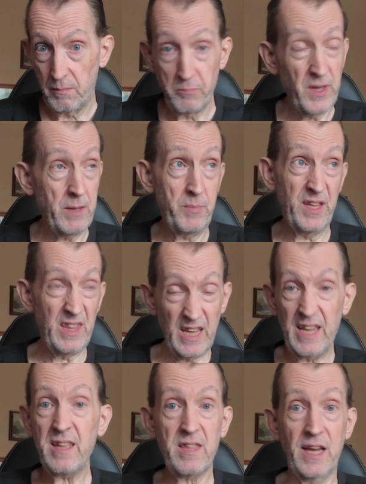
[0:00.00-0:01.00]
Maybe
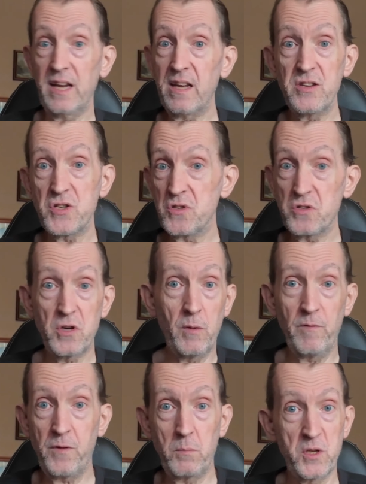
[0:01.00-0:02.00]
they think it's just
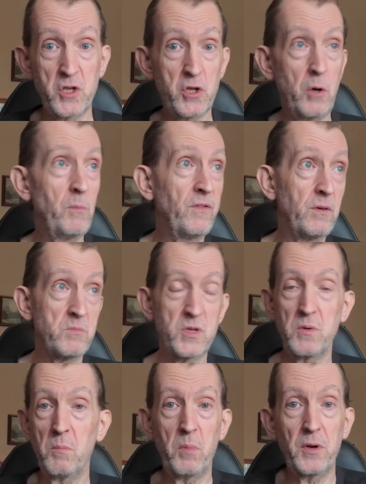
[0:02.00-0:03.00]
come from the shop from
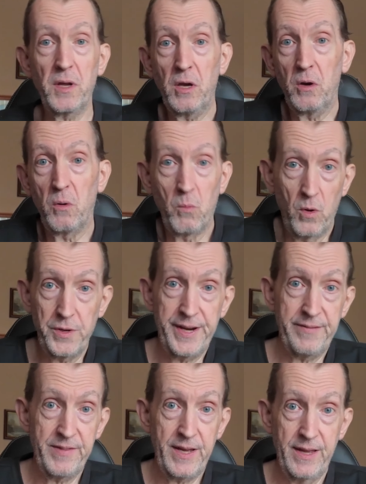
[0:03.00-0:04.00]
somebody or
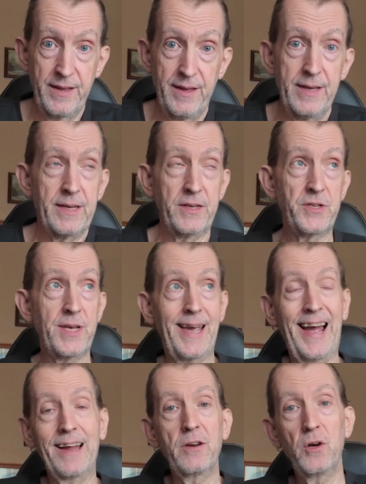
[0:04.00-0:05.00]
whatever. You see,
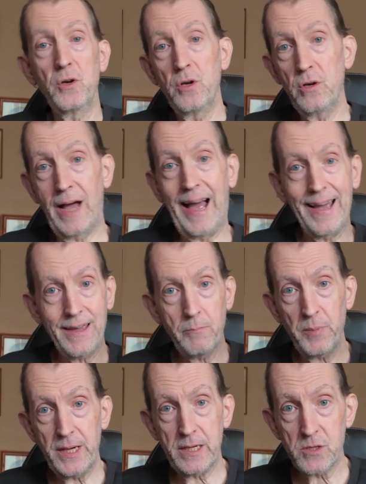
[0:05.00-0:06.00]
I don't know. I ain't
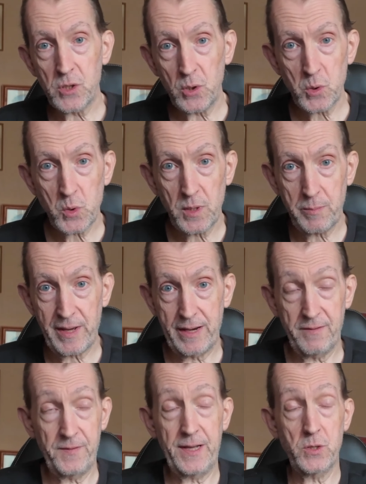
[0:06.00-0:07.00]
been in touch with a
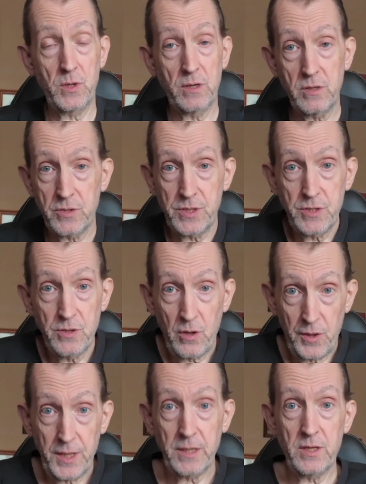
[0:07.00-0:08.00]
manufacturer because it's
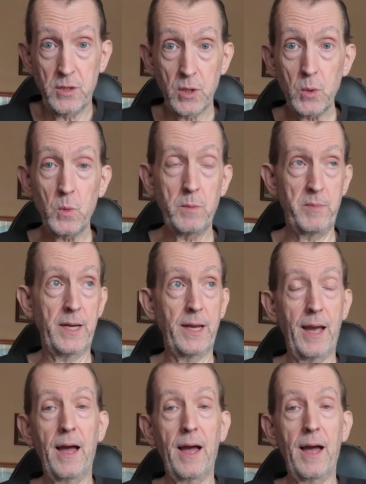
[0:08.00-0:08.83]
nothing to do with me.